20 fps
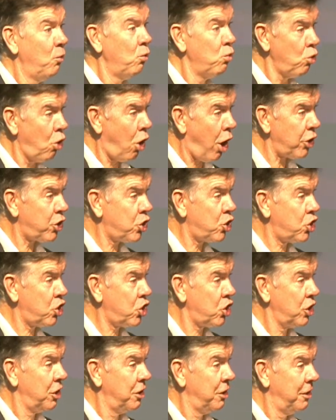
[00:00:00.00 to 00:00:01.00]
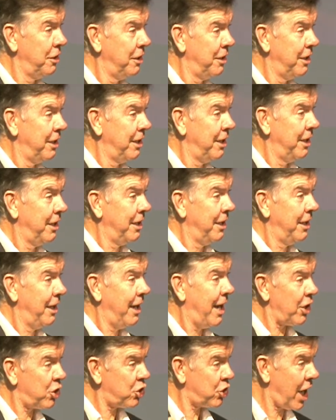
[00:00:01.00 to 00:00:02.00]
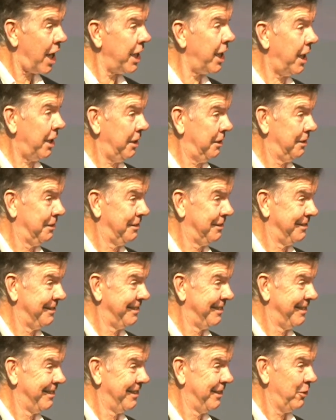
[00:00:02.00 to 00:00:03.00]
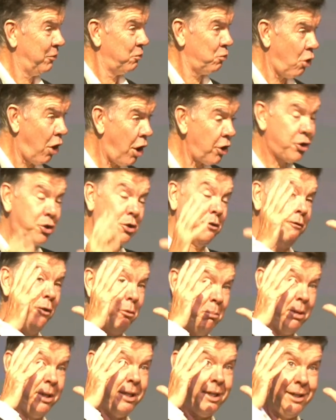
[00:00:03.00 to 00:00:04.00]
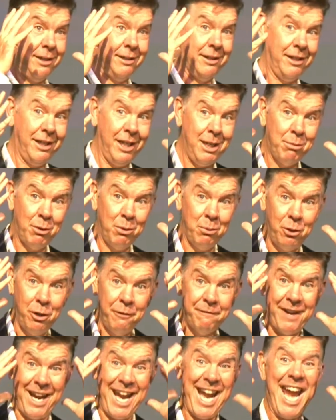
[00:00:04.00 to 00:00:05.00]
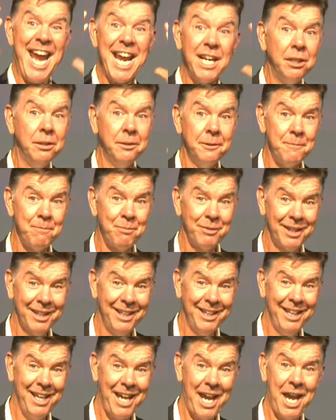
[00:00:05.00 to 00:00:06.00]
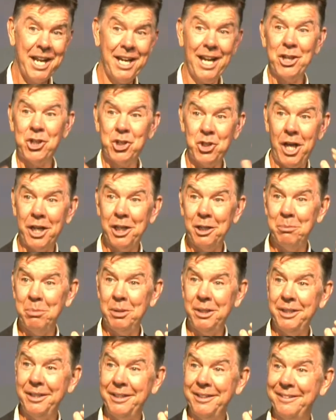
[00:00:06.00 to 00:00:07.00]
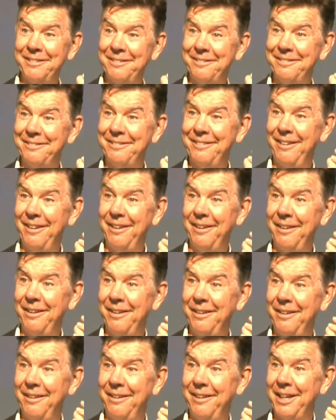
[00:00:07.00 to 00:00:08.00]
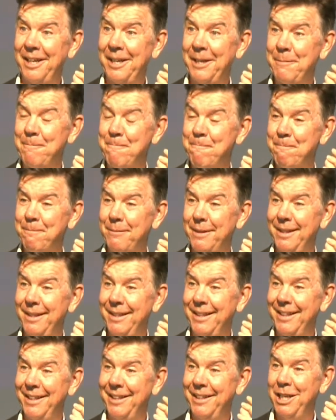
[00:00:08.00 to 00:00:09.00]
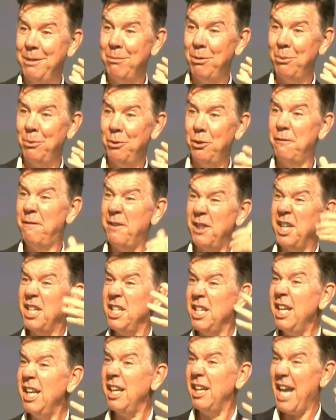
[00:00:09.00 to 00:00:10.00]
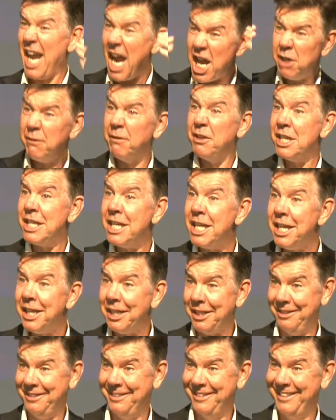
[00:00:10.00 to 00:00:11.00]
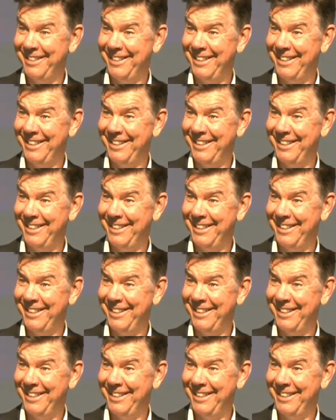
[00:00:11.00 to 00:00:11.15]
Rosh Hashanah. Rosh for being the Hebrew word for head, and Hashanah being the Hebrew word for the year, head of the year.